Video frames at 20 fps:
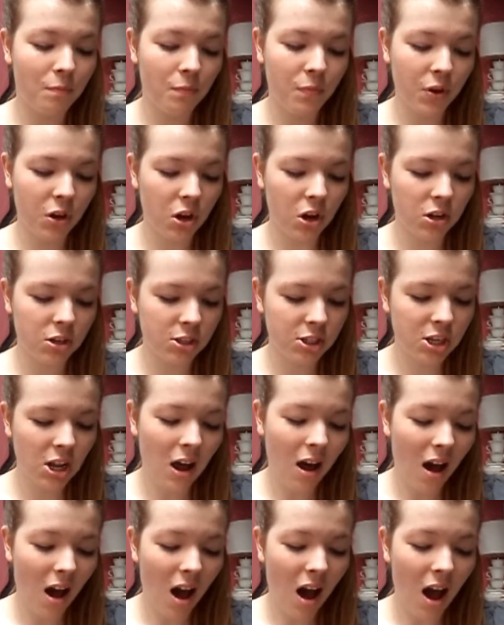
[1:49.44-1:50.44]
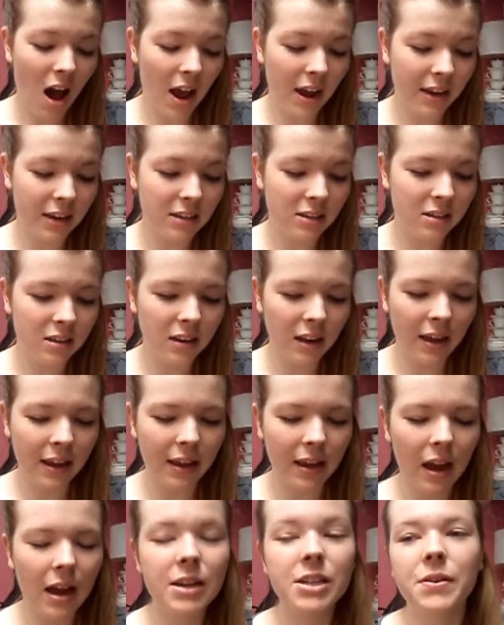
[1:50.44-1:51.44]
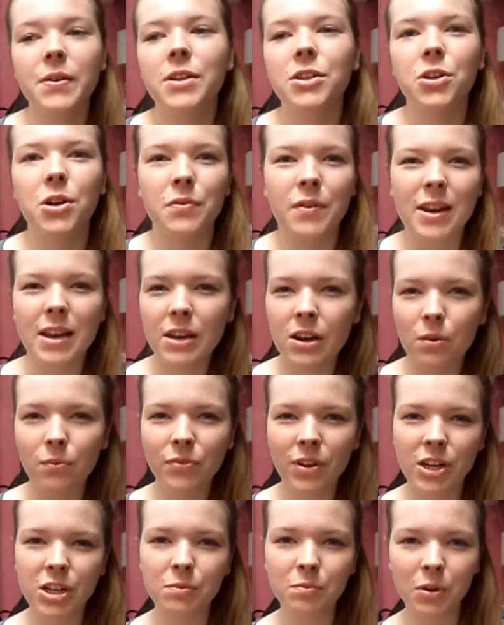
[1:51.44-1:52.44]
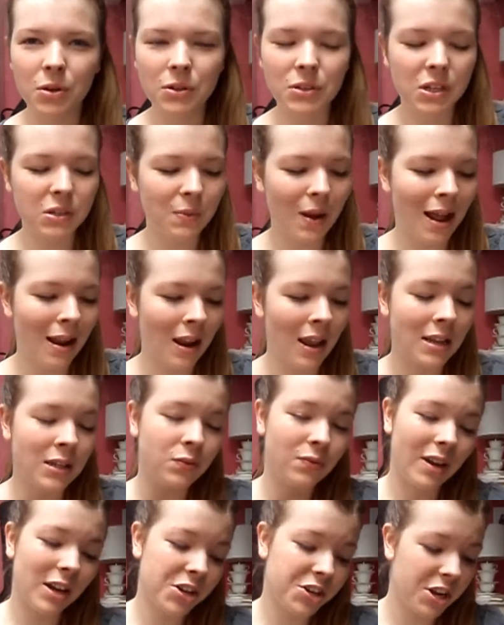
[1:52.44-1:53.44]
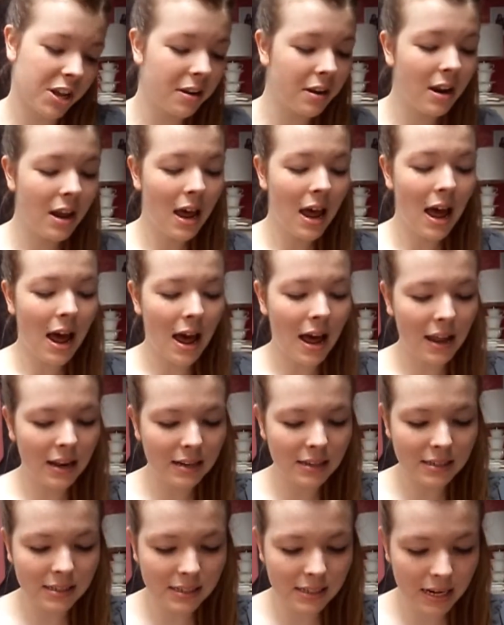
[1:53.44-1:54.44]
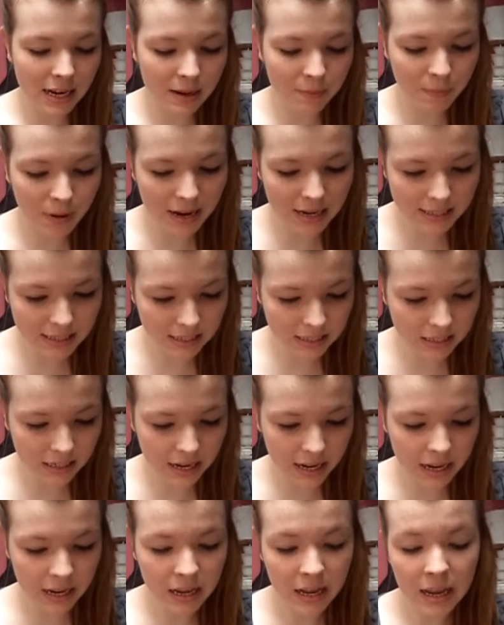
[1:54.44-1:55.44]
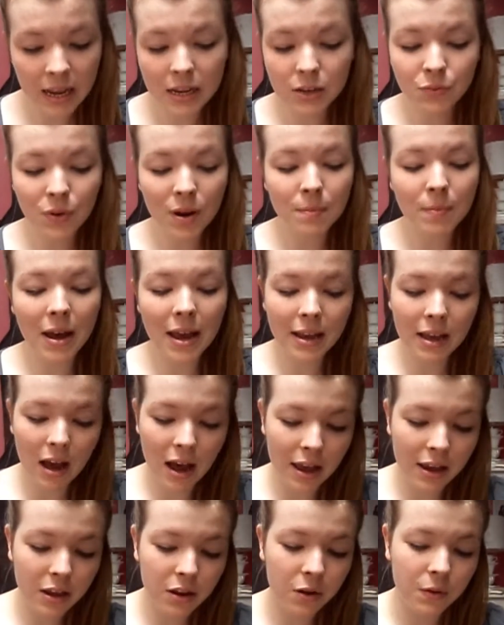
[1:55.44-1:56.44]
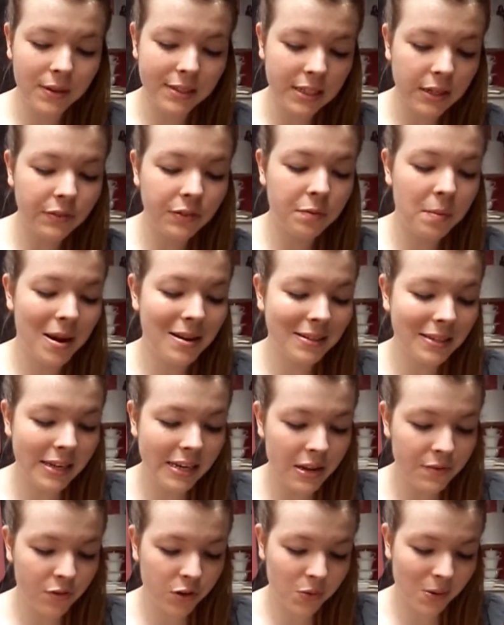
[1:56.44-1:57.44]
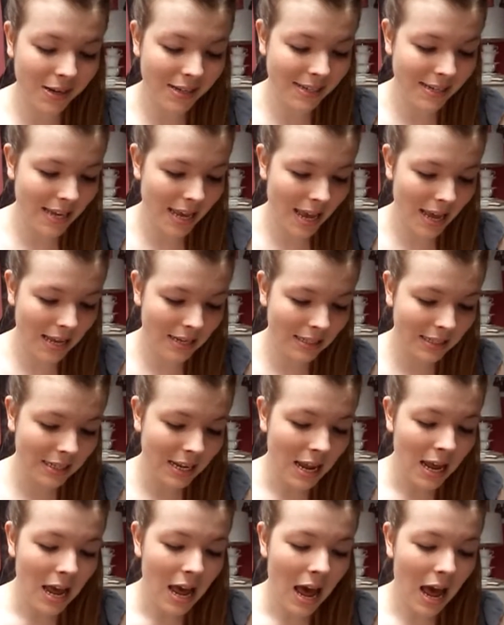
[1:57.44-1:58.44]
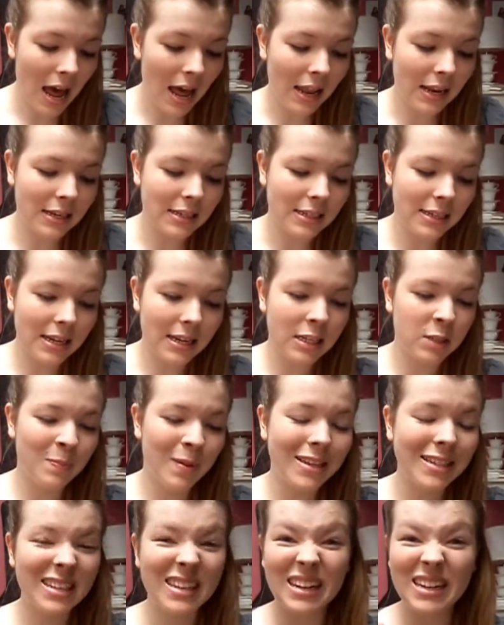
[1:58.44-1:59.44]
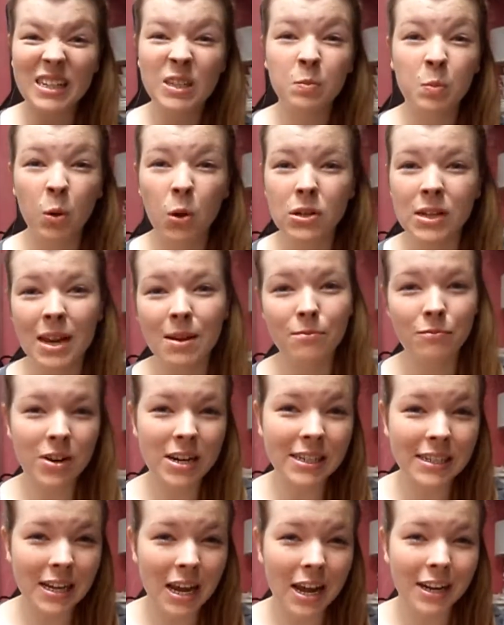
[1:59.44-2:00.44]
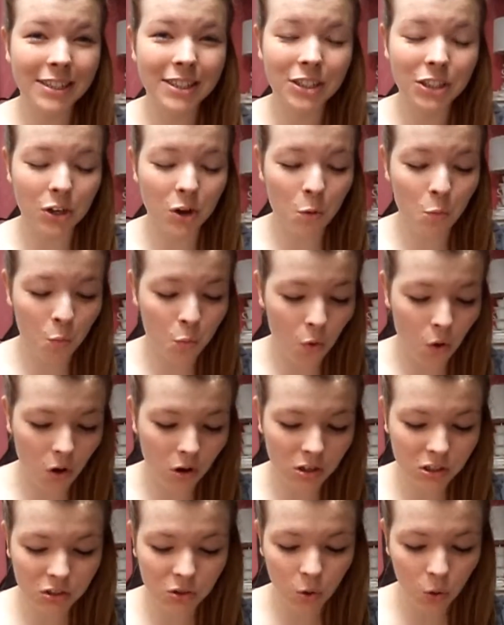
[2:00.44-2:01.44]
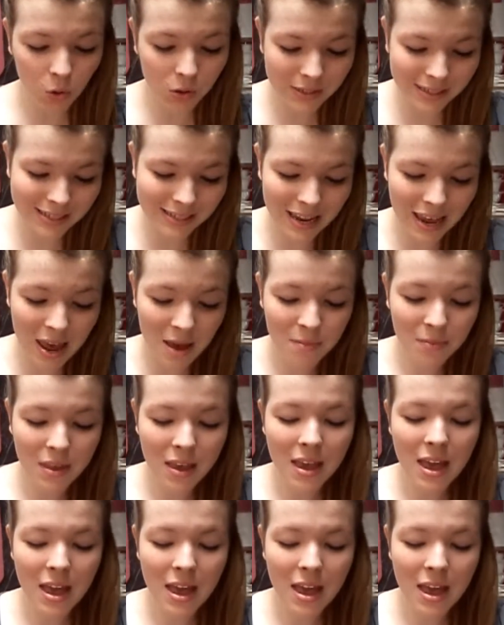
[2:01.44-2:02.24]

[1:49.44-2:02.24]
because I do enjoy reading non-fiction books as well as fiction, and it's written by a guy who has suffered from OCD for 20 years, and he's basically explored it and researched what causes it